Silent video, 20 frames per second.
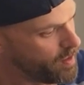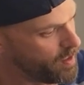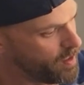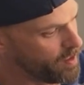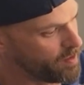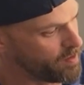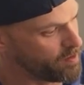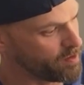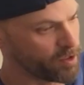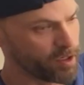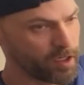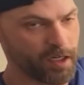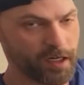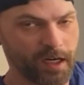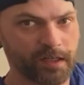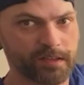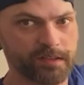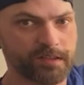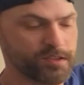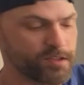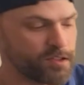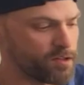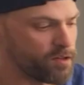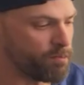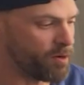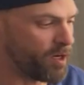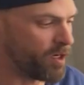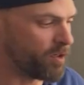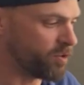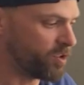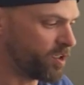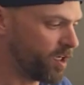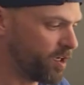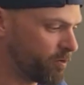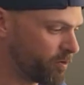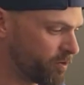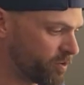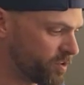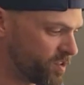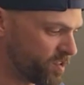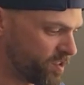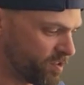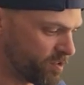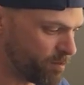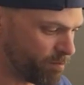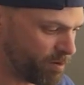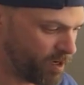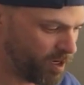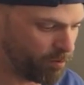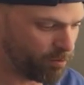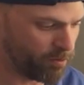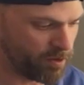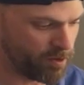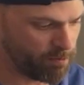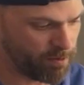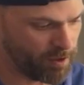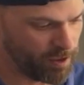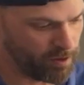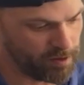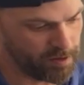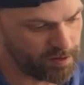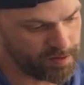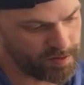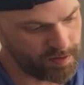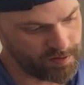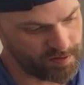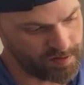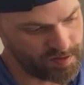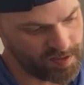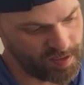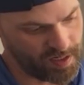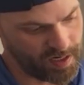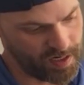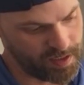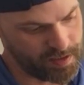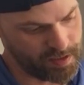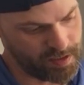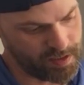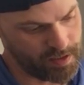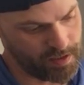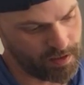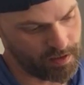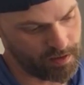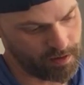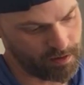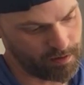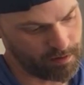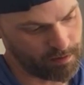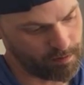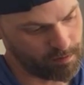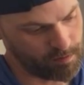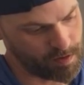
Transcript: And they're connected to the belt. You can't really see the belt, but the belt is inside here,